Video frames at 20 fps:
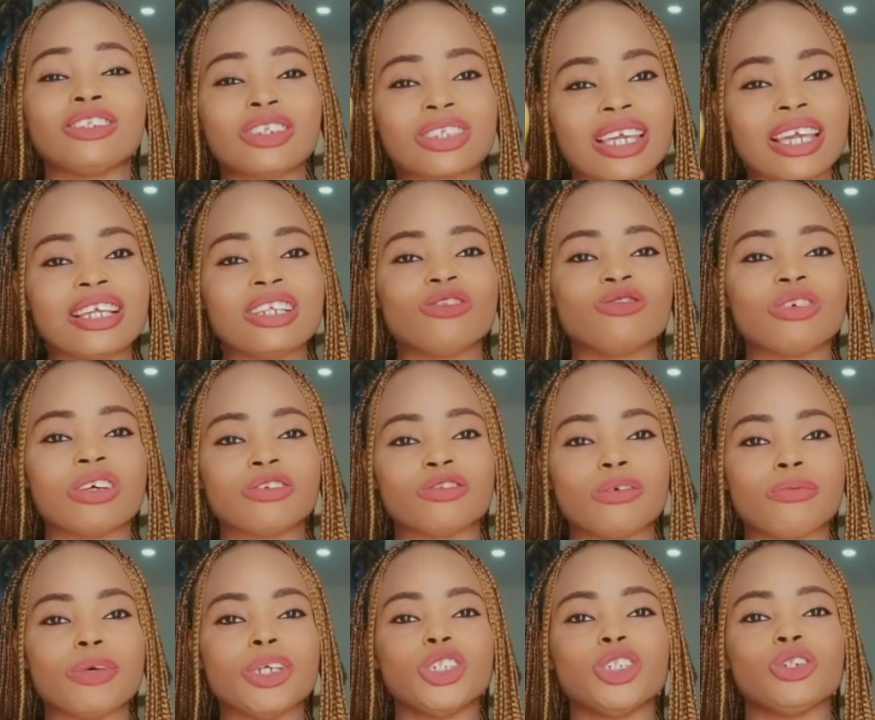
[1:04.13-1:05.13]
skin
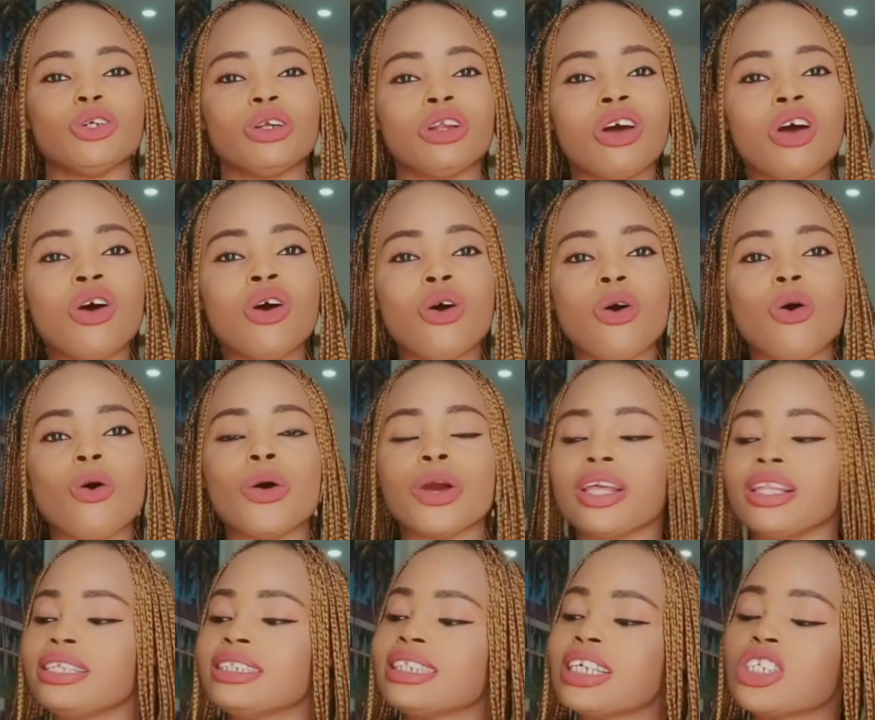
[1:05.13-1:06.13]
transformation
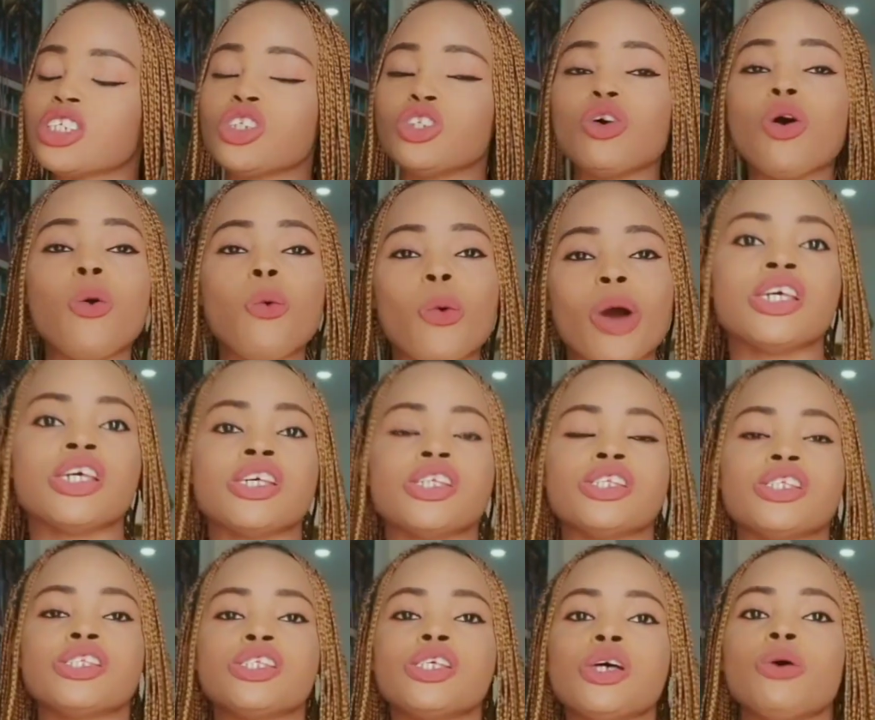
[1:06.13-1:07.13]
oil is a snow white
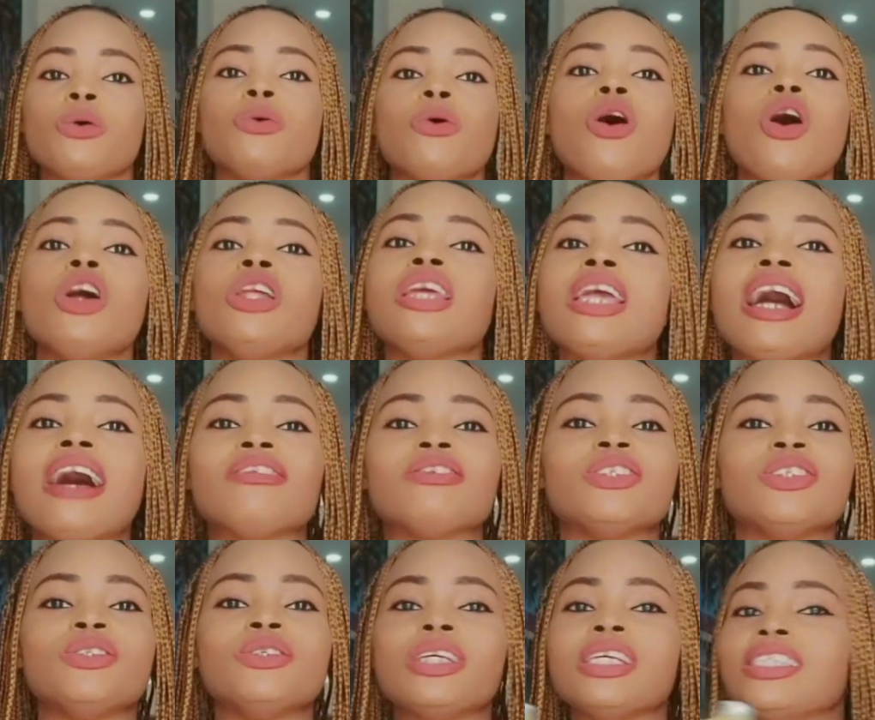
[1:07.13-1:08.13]
so all you have to
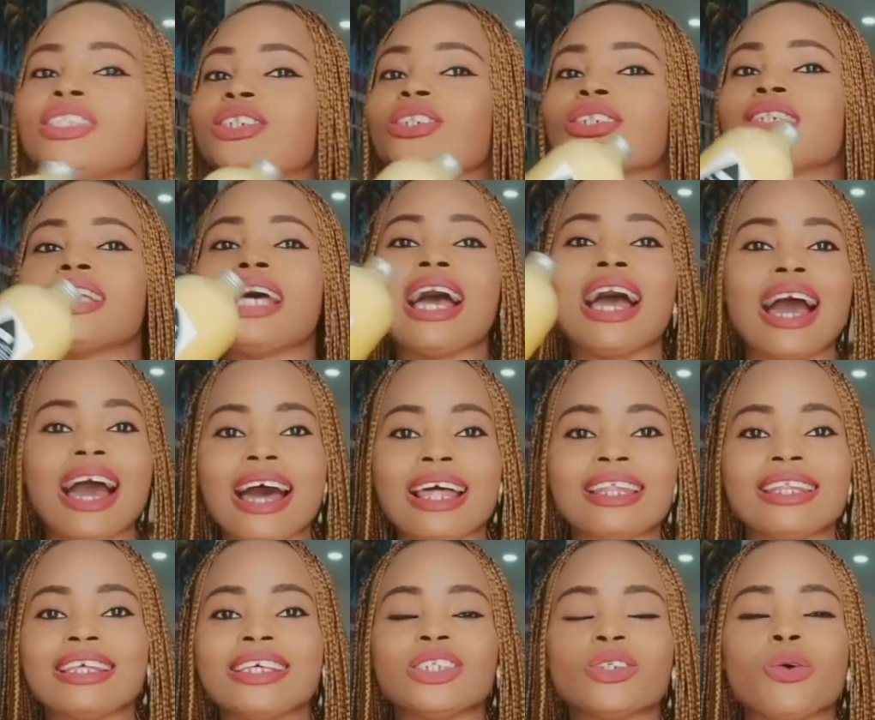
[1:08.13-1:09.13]
do is just
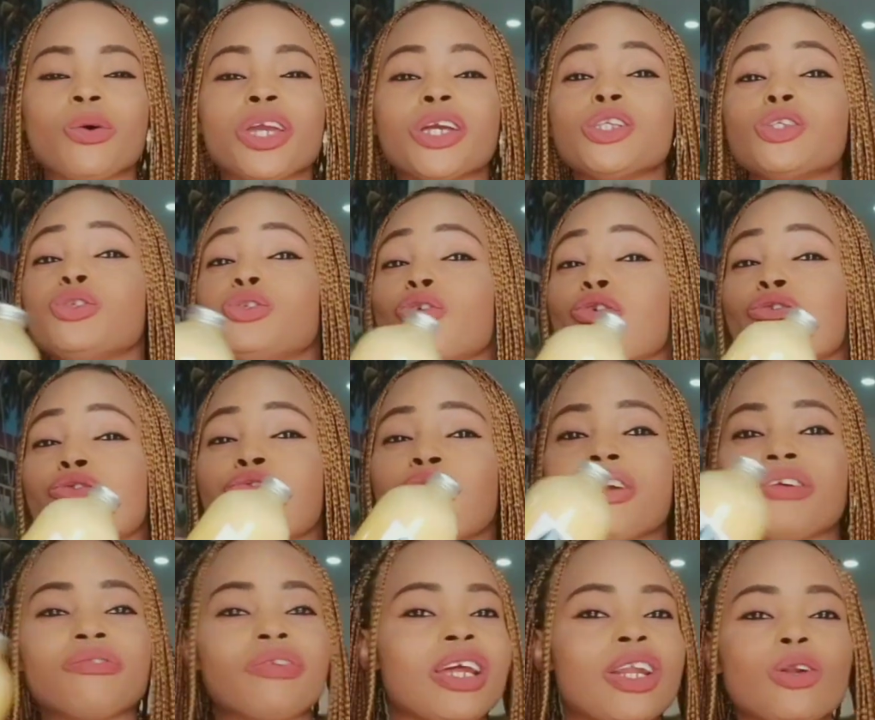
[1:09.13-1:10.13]
add this oil to your
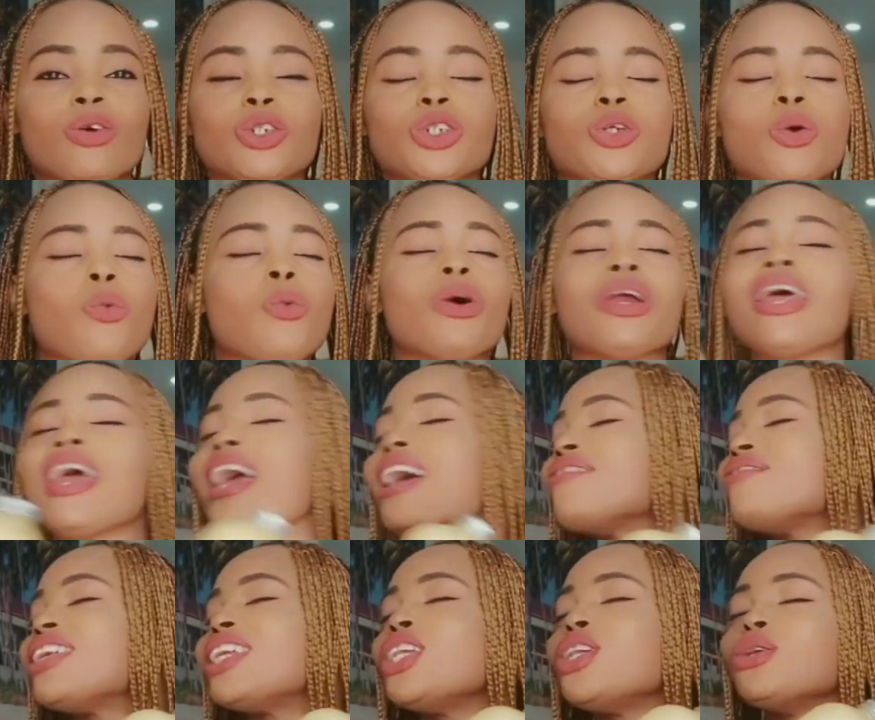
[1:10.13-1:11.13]
favorite lotion,
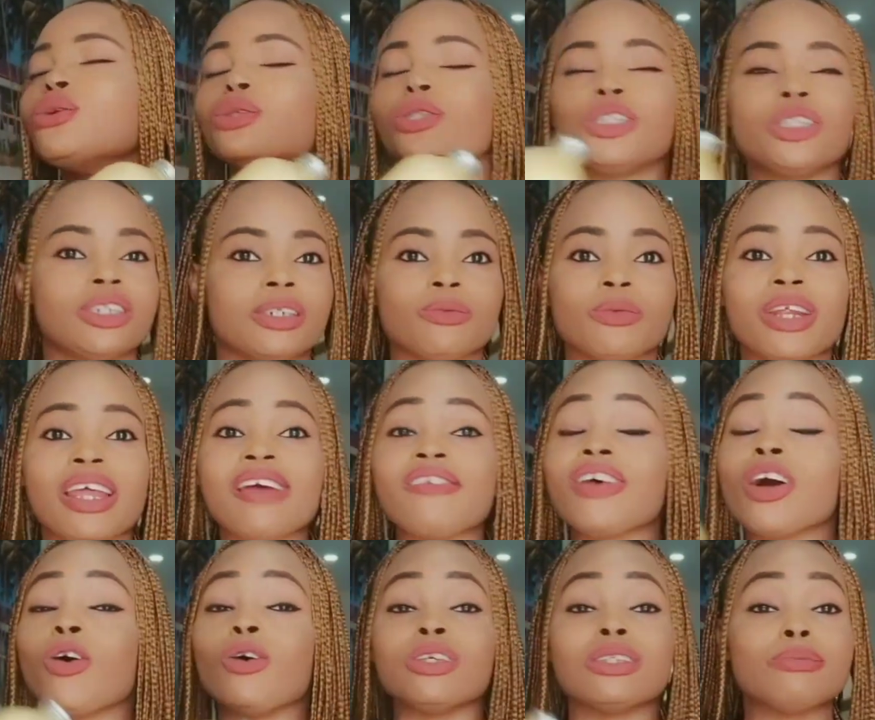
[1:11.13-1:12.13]
whatever lotion, whatever
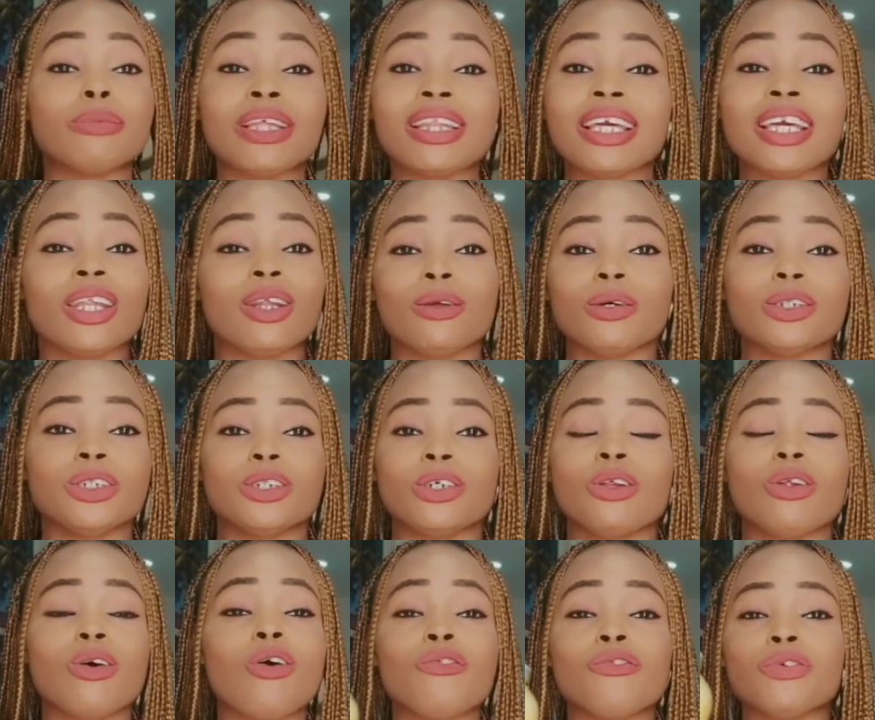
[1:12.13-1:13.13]
cosmetic
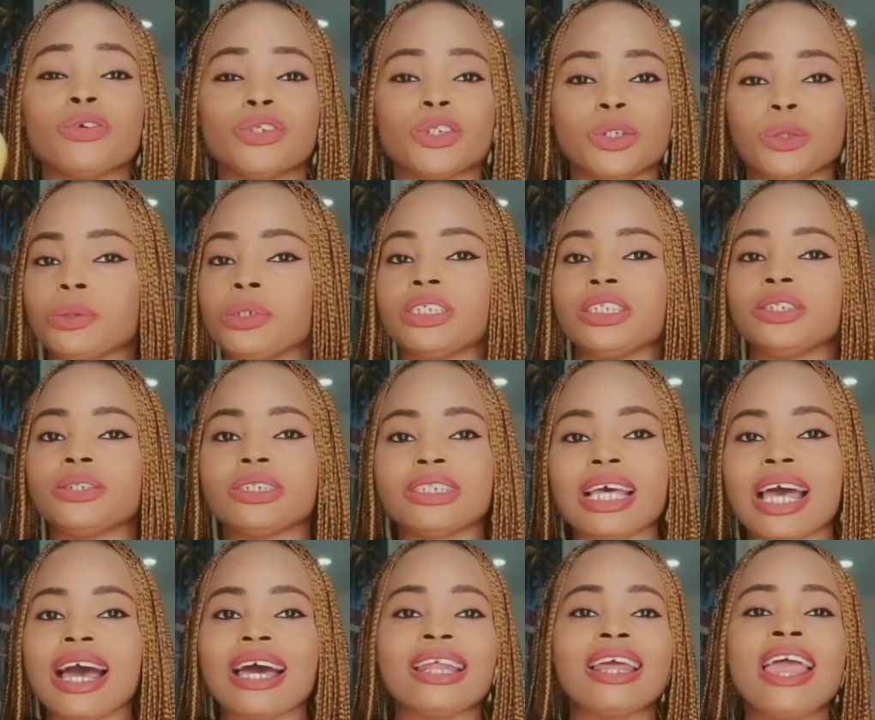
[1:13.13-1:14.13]
lotion of your choice. Just
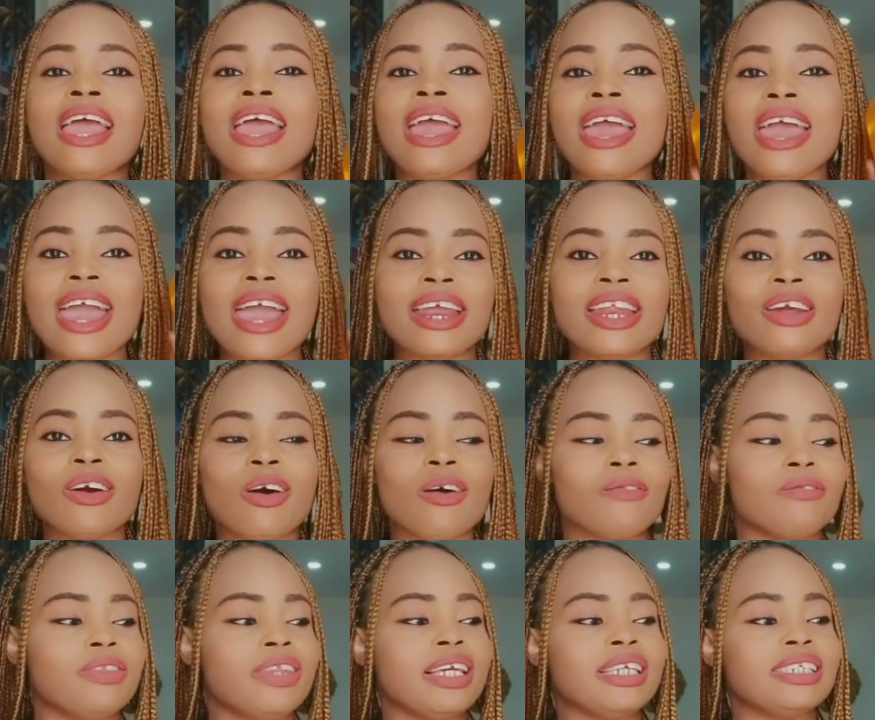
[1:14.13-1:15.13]
add any
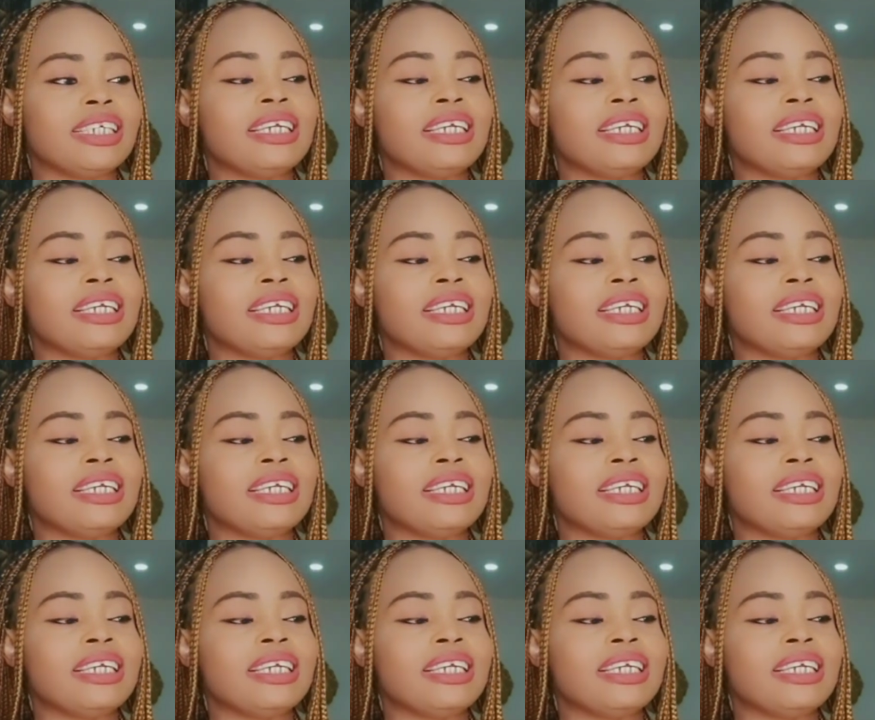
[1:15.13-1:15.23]
of this.